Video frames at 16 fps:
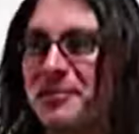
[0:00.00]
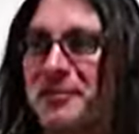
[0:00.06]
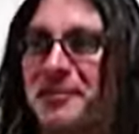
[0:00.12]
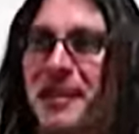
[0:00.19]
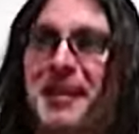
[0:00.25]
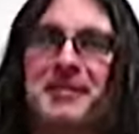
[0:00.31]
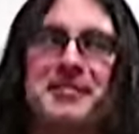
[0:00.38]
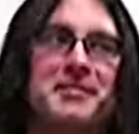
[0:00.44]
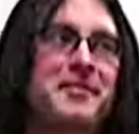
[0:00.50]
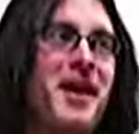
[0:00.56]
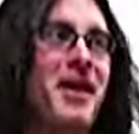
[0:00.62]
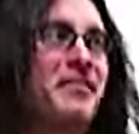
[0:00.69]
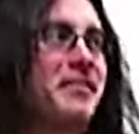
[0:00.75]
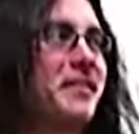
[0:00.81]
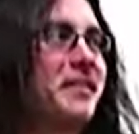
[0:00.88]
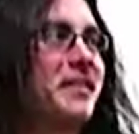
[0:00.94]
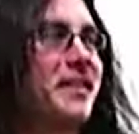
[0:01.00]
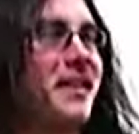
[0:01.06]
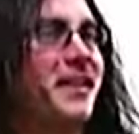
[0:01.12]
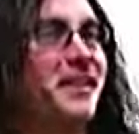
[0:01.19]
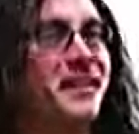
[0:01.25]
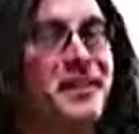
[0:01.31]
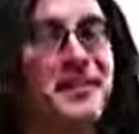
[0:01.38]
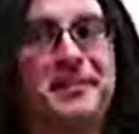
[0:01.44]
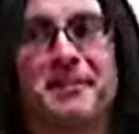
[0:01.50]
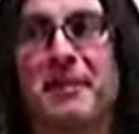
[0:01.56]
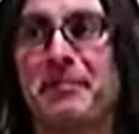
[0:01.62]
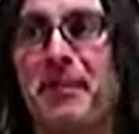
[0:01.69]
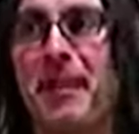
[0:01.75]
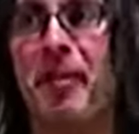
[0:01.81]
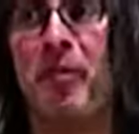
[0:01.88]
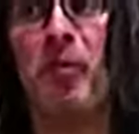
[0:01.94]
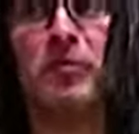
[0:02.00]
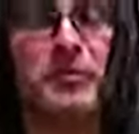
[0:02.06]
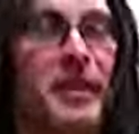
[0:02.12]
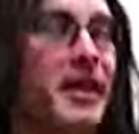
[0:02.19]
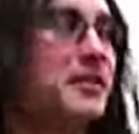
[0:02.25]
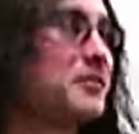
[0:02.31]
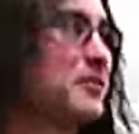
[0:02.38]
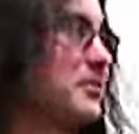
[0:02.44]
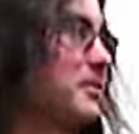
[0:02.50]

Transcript: The days of having a kit, like my old days